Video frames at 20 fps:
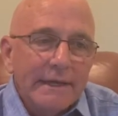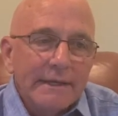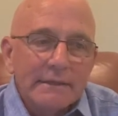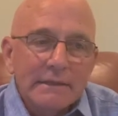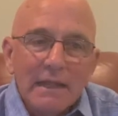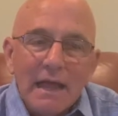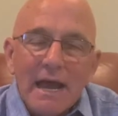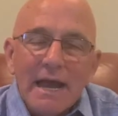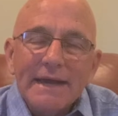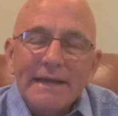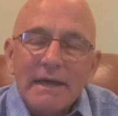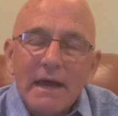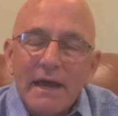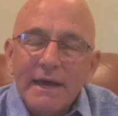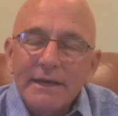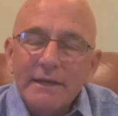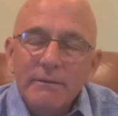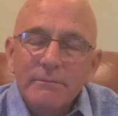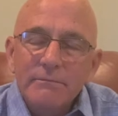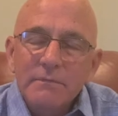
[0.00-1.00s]
line
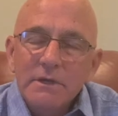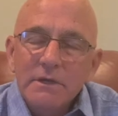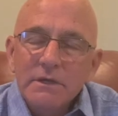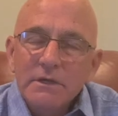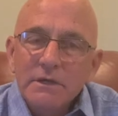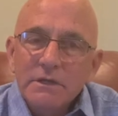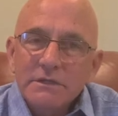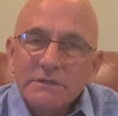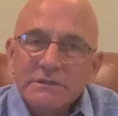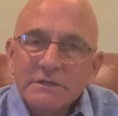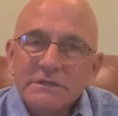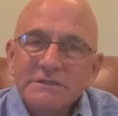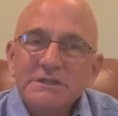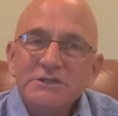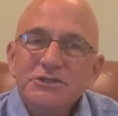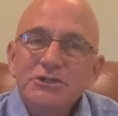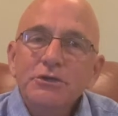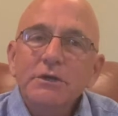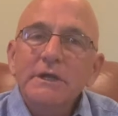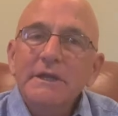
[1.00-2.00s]
item such
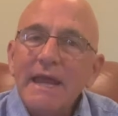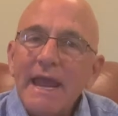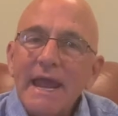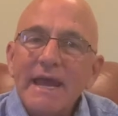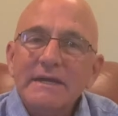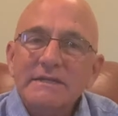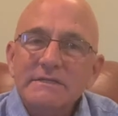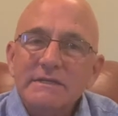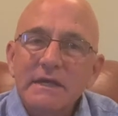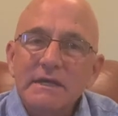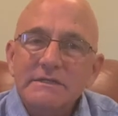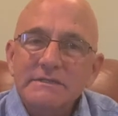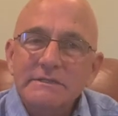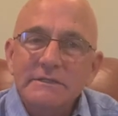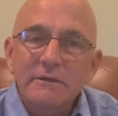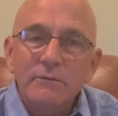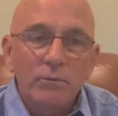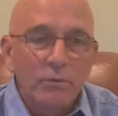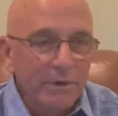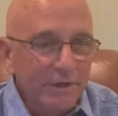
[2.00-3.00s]
that you can access
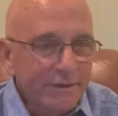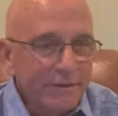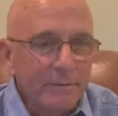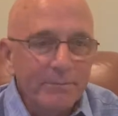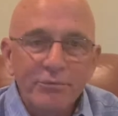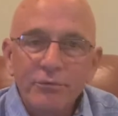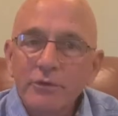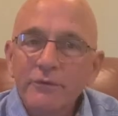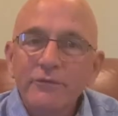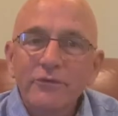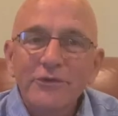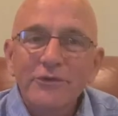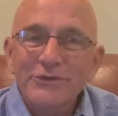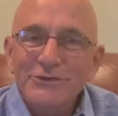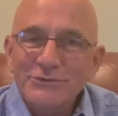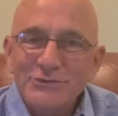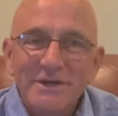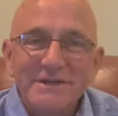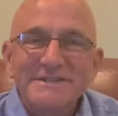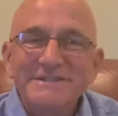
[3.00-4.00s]
it with approval of
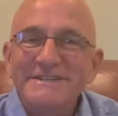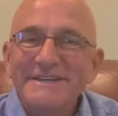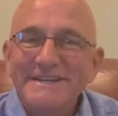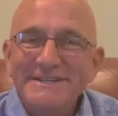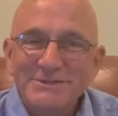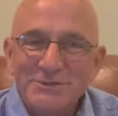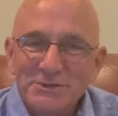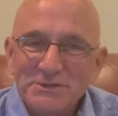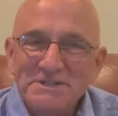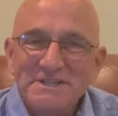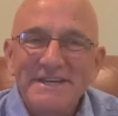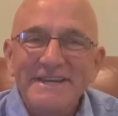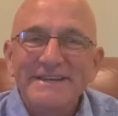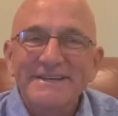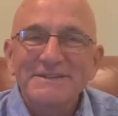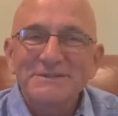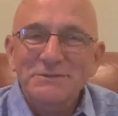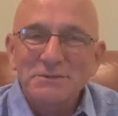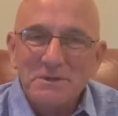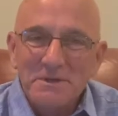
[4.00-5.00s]
the trustees, the
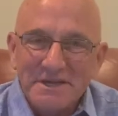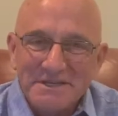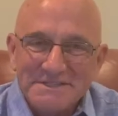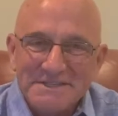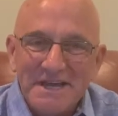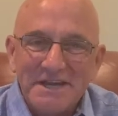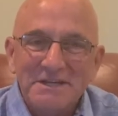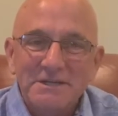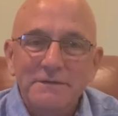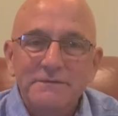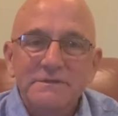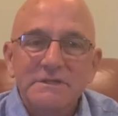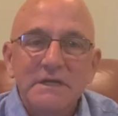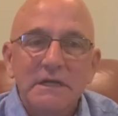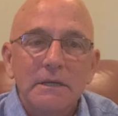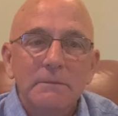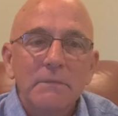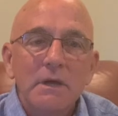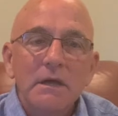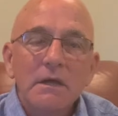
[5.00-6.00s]
deacons, or the executive
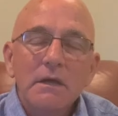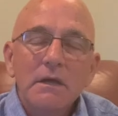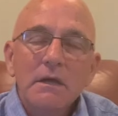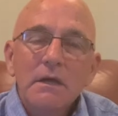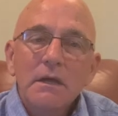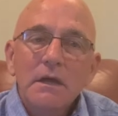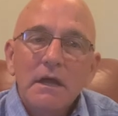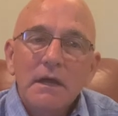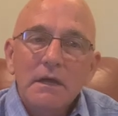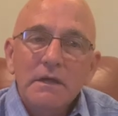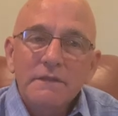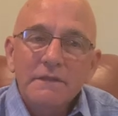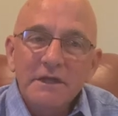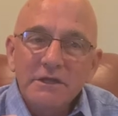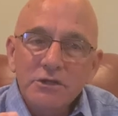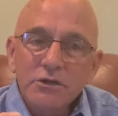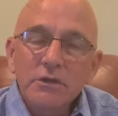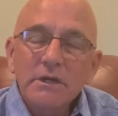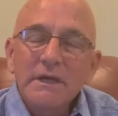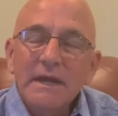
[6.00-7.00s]
team, that
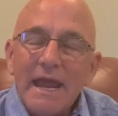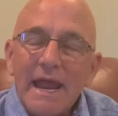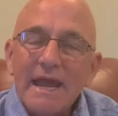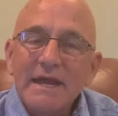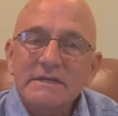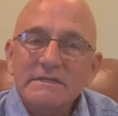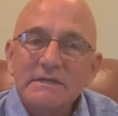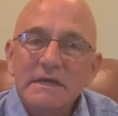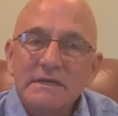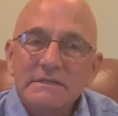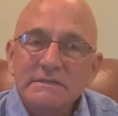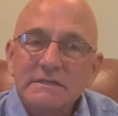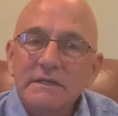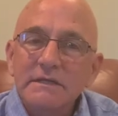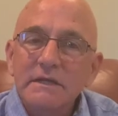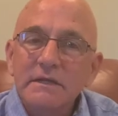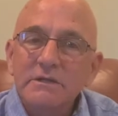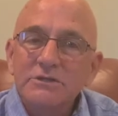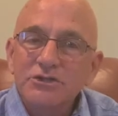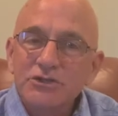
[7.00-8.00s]
you can access
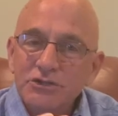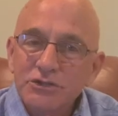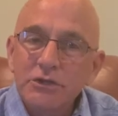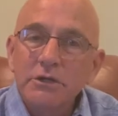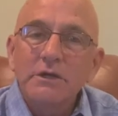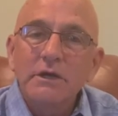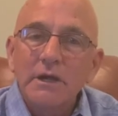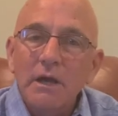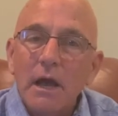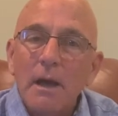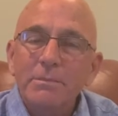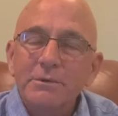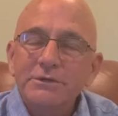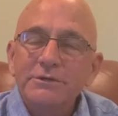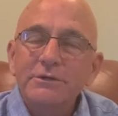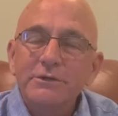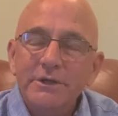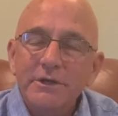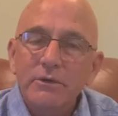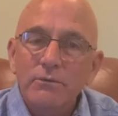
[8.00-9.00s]
it should an
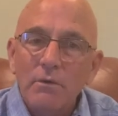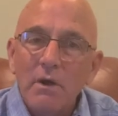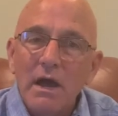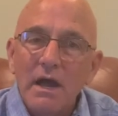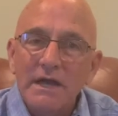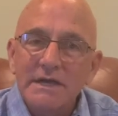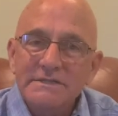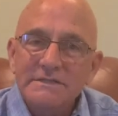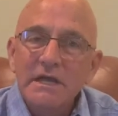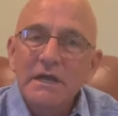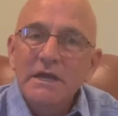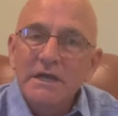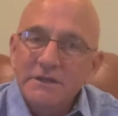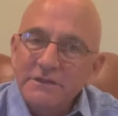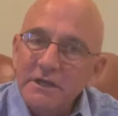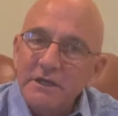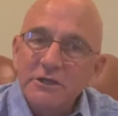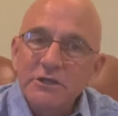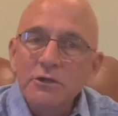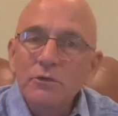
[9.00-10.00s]
opportunity arise
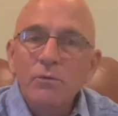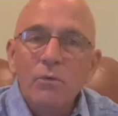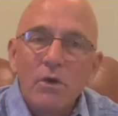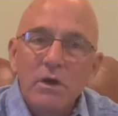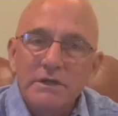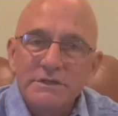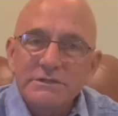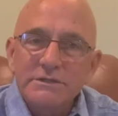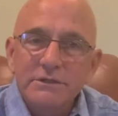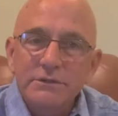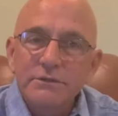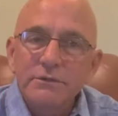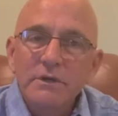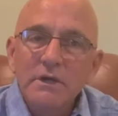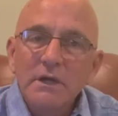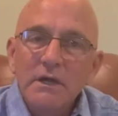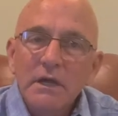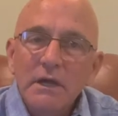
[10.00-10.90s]
that you want to